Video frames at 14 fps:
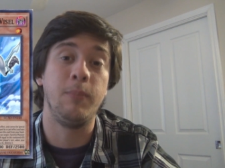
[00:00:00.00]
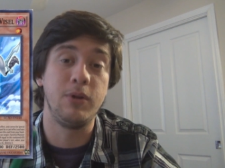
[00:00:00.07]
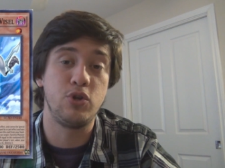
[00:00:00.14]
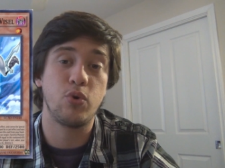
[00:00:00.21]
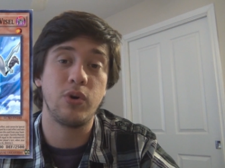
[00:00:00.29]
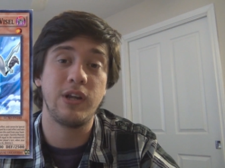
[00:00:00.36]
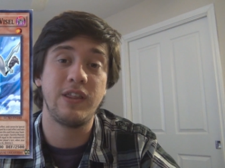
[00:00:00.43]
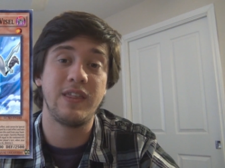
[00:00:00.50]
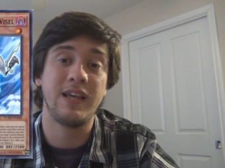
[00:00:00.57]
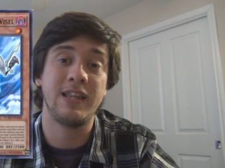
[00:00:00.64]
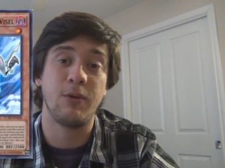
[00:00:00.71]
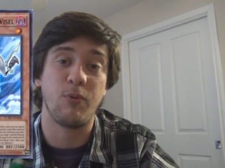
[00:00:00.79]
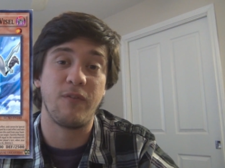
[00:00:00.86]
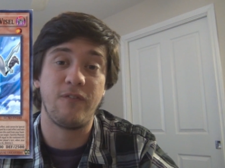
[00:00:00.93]
the majority
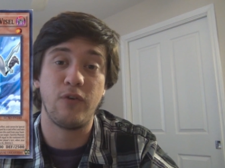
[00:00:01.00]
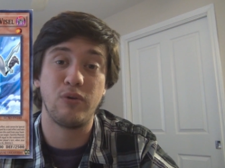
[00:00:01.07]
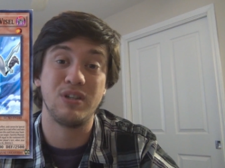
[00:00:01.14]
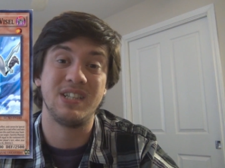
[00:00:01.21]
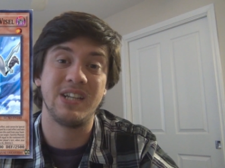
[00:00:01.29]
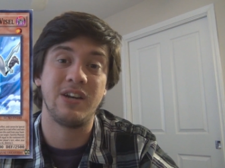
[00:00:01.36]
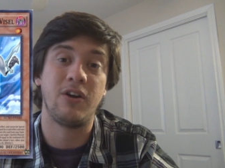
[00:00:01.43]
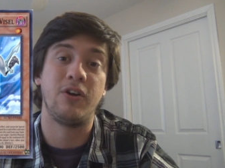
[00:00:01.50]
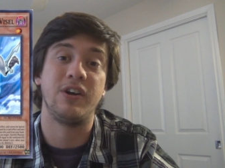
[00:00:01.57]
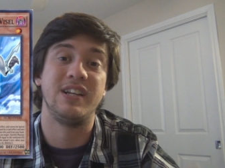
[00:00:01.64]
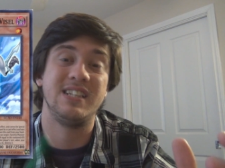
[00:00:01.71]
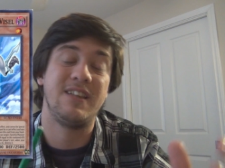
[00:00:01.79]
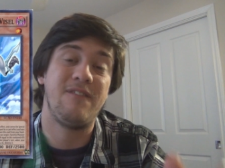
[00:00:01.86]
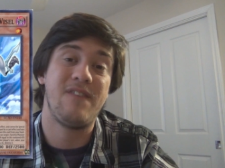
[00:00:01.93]
thing that we're focusing on
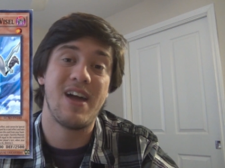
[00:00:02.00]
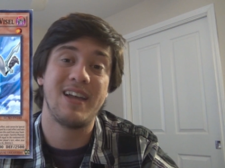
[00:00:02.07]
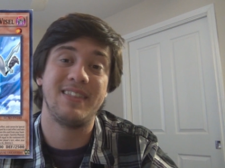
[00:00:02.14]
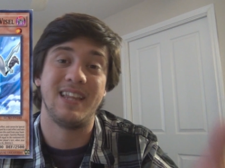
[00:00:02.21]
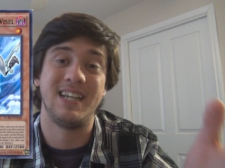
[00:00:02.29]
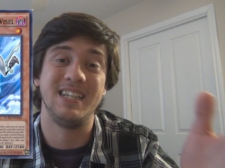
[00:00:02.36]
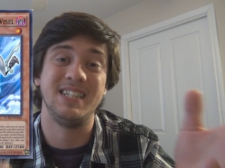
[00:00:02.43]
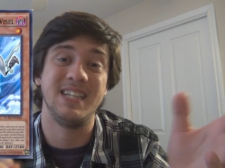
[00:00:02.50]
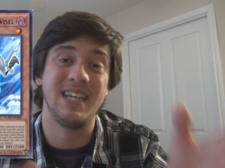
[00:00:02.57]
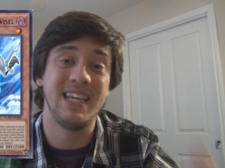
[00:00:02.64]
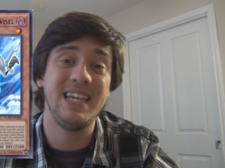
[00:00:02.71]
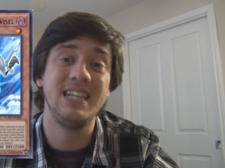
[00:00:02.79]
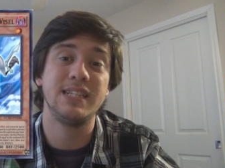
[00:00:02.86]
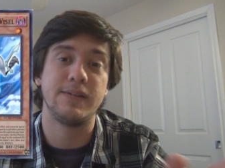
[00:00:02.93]
is the fact that his
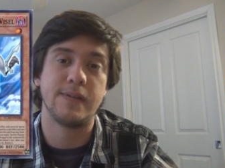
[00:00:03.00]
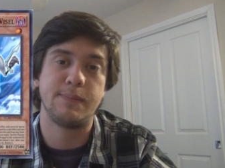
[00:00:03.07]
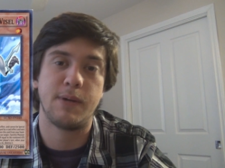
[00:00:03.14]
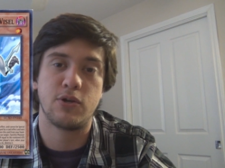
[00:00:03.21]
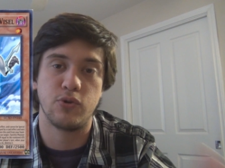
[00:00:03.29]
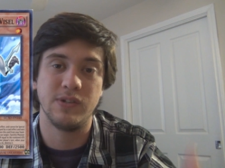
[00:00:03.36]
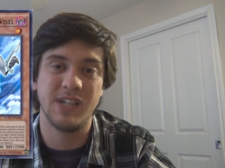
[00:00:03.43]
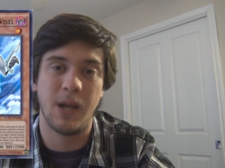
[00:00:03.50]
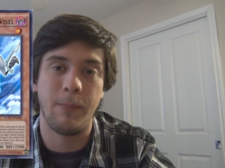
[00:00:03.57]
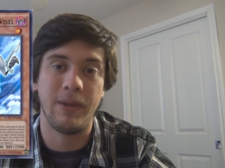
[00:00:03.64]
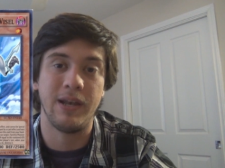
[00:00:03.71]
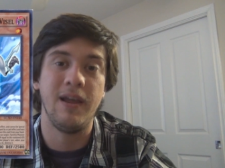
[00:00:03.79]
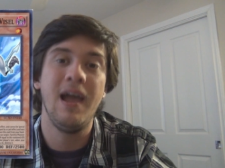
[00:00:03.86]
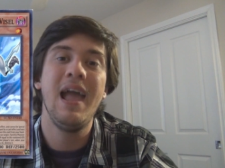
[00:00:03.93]
ease of special
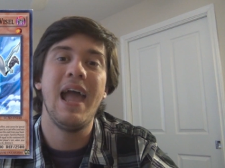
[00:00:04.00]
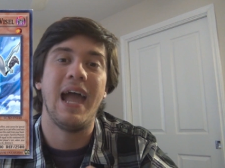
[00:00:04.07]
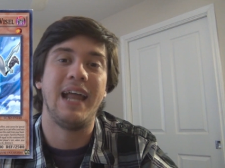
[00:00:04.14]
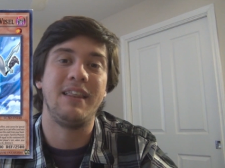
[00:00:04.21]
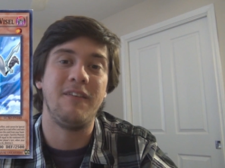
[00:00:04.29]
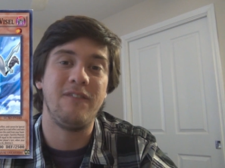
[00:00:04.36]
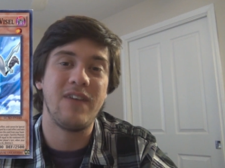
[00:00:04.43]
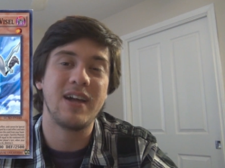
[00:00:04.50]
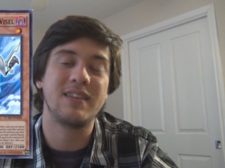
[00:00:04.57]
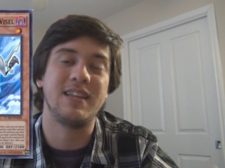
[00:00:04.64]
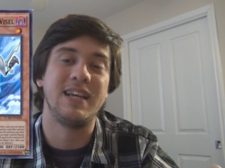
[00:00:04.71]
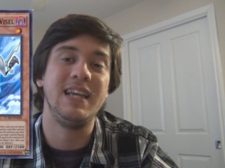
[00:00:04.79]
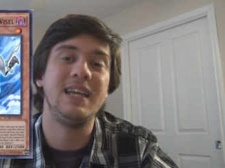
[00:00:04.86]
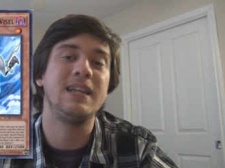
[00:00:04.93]
summon and the fact
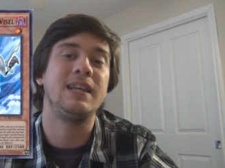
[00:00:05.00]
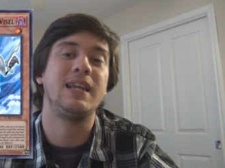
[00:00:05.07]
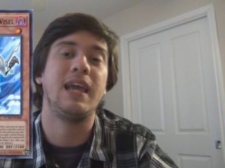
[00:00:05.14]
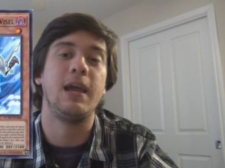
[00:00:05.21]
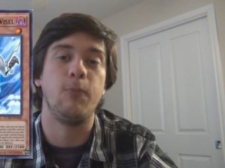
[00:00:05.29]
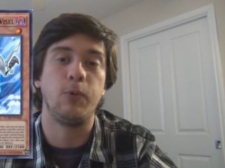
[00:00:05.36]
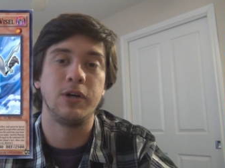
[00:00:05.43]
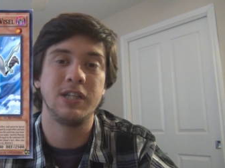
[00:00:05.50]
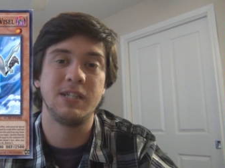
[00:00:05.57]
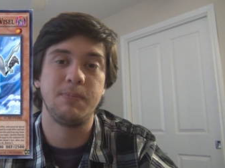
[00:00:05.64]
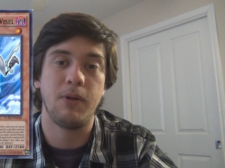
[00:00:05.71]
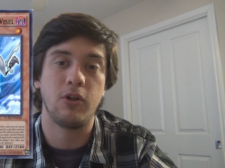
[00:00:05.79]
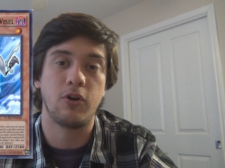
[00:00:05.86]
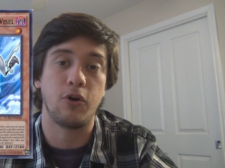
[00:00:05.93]
that he can negate one
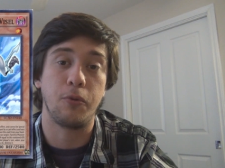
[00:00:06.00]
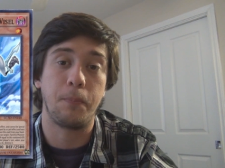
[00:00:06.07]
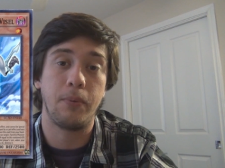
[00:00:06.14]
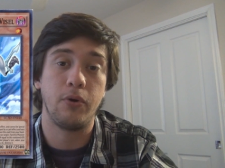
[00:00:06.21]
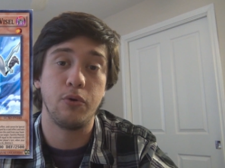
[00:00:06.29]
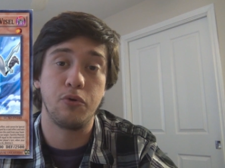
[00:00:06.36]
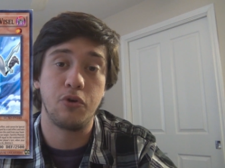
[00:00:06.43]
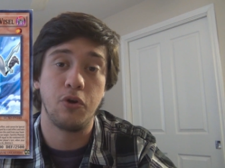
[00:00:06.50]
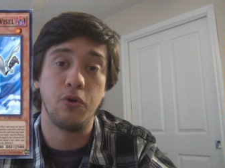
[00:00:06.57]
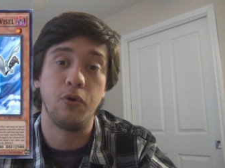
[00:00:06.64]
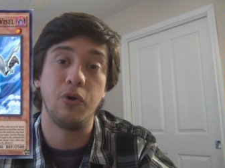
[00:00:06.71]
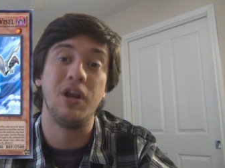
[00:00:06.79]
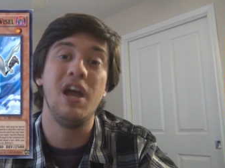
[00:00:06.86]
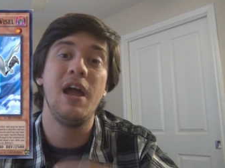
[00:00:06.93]
spell card per
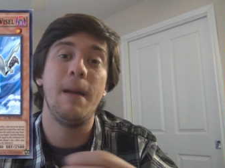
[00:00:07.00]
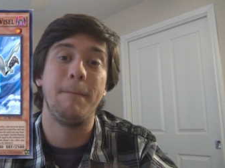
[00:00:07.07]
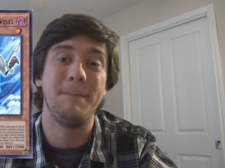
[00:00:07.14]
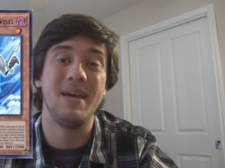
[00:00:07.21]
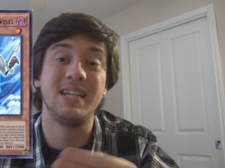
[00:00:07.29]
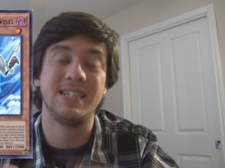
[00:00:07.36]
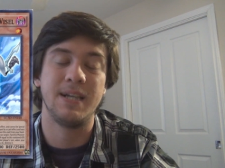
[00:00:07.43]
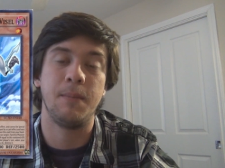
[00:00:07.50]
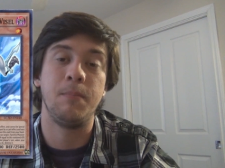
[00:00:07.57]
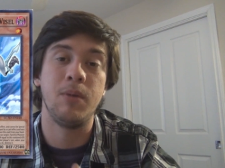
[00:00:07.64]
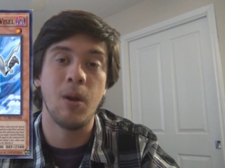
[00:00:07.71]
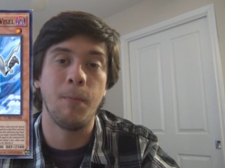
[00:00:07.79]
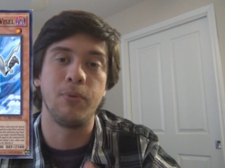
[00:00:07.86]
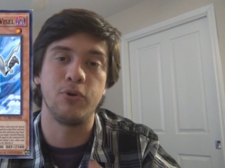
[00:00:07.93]
turn makes him
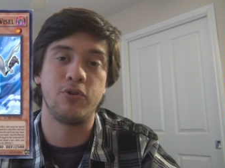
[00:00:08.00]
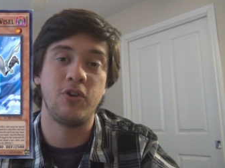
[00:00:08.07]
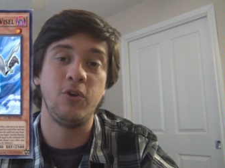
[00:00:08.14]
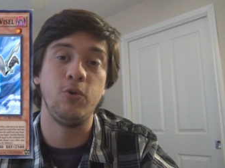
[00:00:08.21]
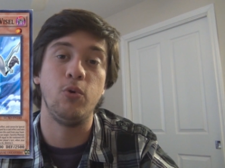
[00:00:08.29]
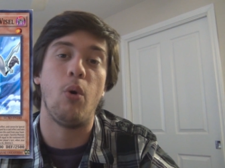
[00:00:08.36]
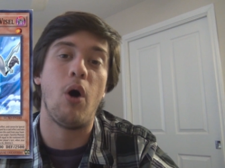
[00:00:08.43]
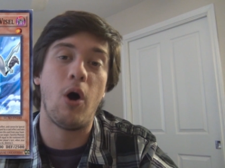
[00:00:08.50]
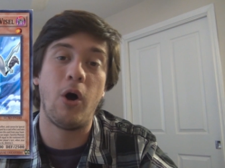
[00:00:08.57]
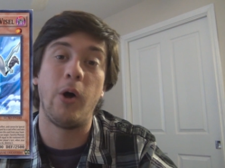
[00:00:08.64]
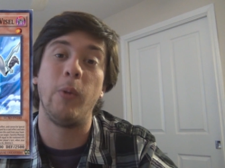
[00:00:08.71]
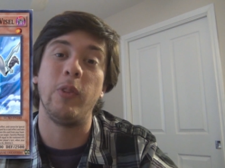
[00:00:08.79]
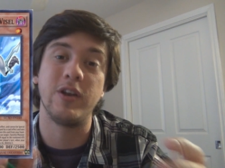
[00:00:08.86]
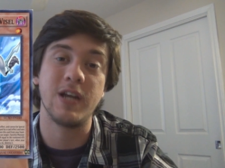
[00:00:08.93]
number two
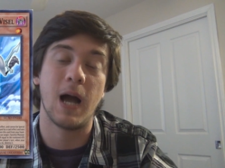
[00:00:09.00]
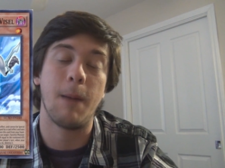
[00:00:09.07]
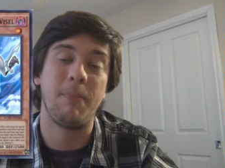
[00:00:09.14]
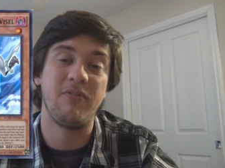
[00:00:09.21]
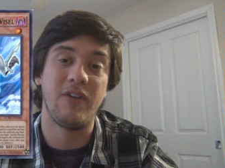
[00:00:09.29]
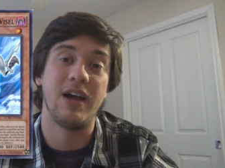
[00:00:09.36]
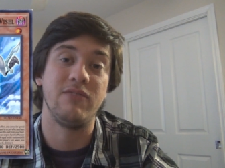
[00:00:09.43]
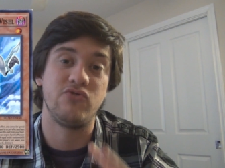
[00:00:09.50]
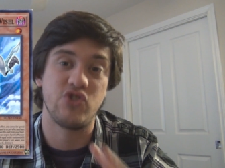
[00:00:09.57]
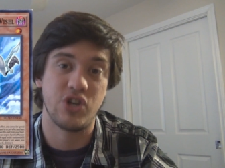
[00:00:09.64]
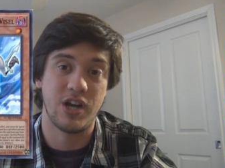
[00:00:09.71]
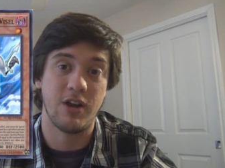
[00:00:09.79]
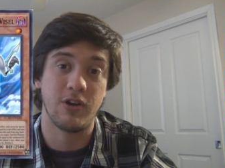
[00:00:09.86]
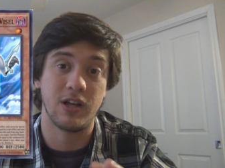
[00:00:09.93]
on the top five
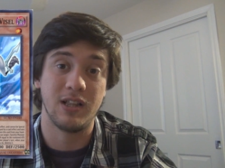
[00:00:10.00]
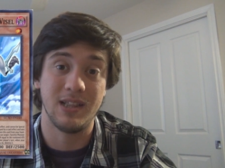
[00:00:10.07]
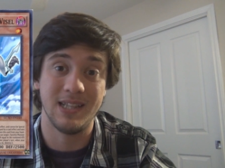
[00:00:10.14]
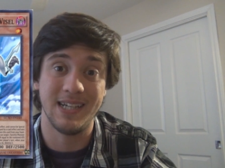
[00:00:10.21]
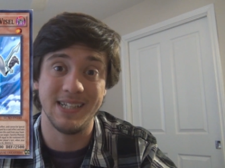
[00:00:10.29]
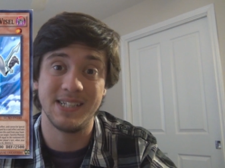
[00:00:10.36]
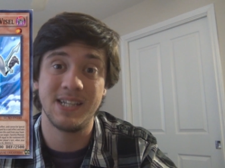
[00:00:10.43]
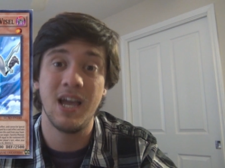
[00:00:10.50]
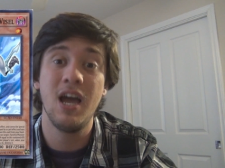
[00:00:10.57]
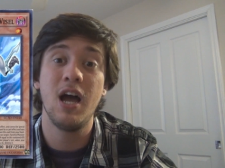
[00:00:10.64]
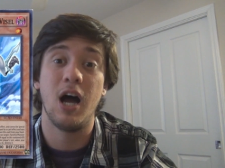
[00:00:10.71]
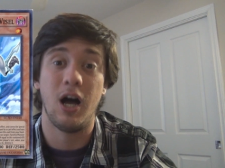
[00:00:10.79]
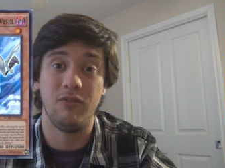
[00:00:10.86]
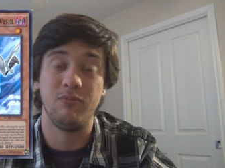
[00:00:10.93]
generic list
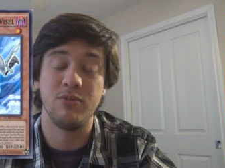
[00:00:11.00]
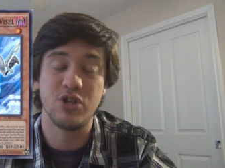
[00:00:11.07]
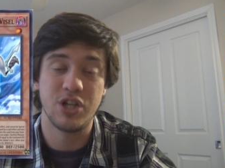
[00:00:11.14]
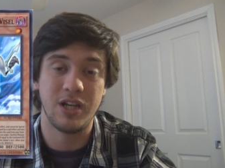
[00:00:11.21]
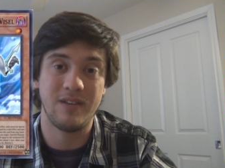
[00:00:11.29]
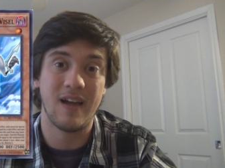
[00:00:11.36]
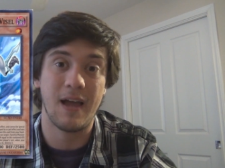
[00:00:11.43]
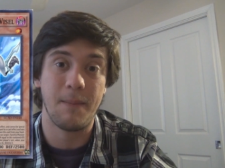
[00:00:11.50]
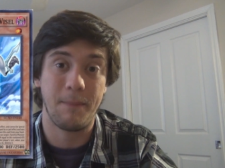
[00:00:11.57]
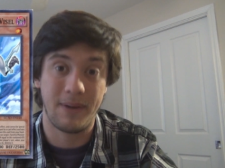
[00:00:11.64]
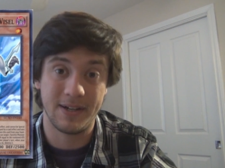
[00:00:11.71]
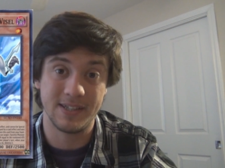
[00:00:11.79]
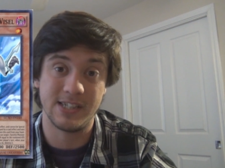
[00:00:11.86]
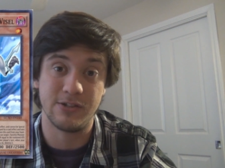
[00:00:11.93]
of machine type
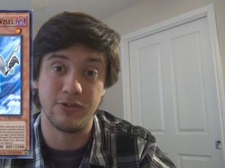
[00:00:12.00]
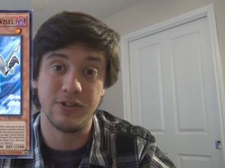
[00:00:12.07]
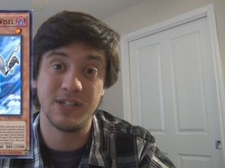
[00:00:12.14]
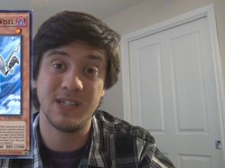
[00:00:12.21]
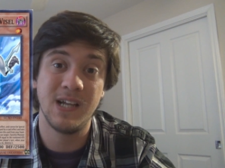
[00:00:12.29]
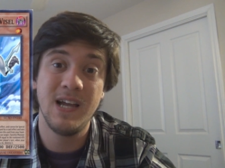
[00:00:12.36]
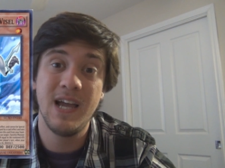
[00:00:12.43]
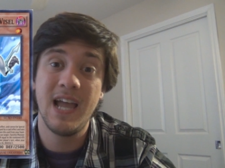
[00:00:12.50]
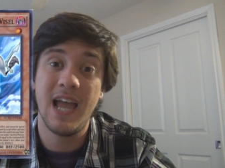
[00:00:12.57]
monsters.